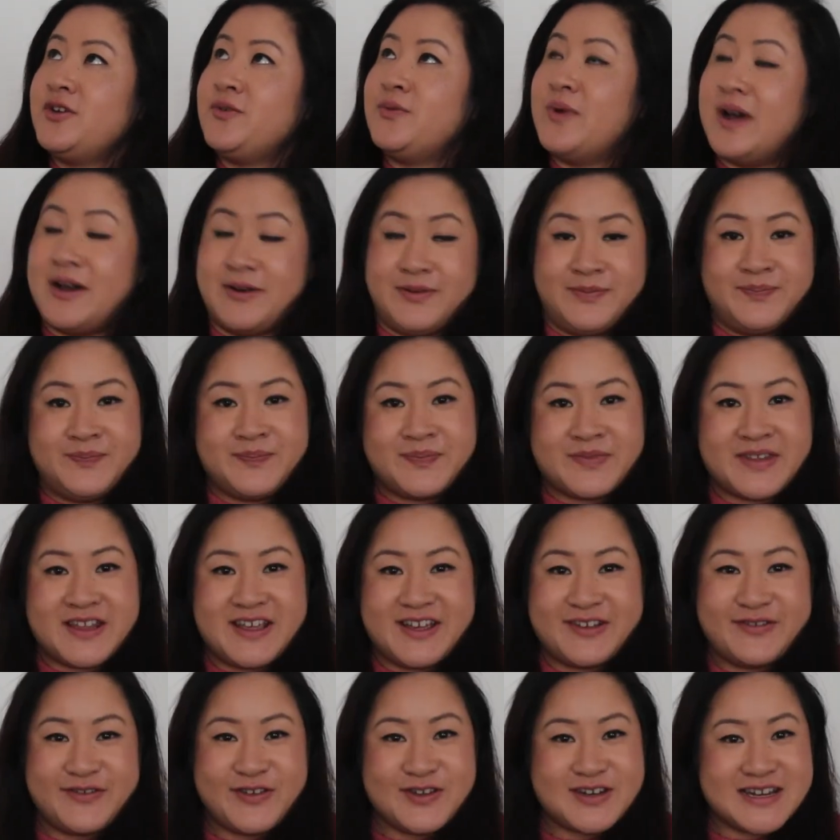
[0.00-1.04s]
Well,
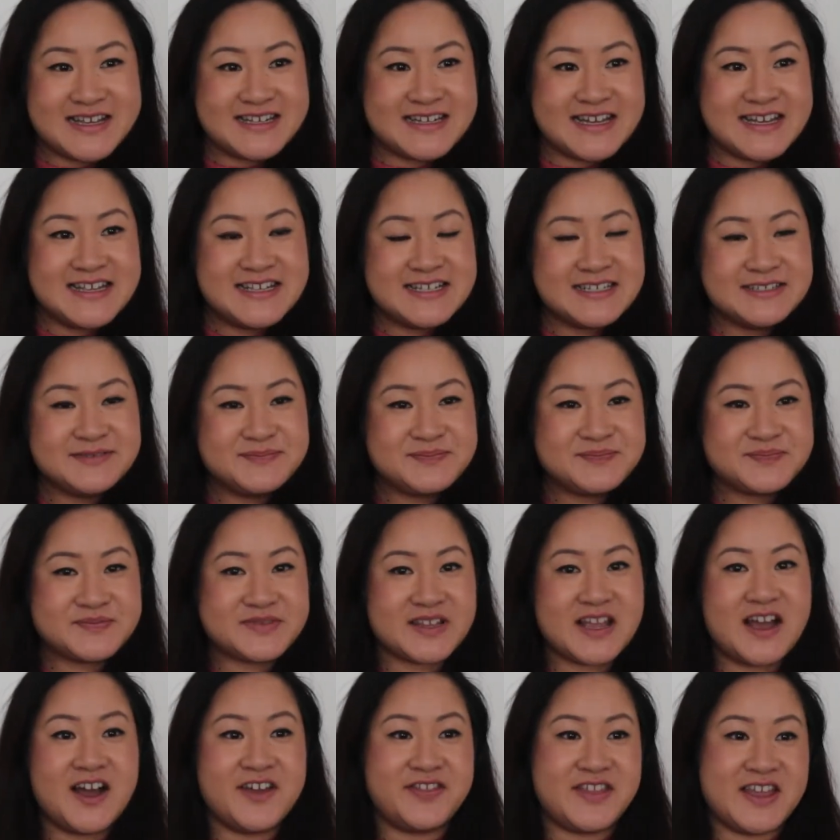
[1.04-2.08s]
a few days later,
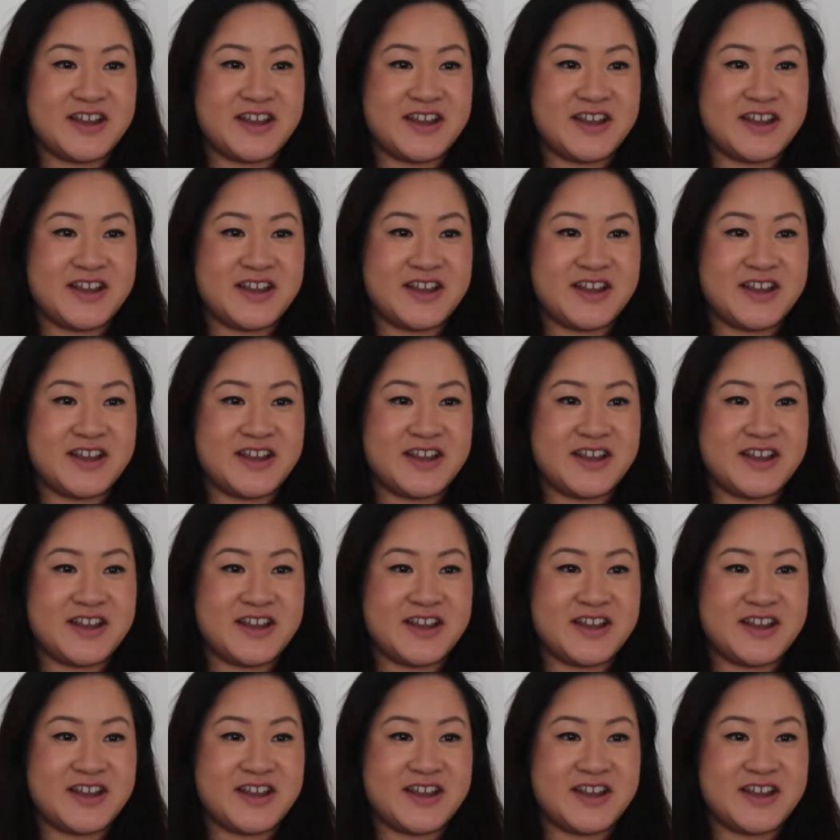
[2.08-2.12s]
I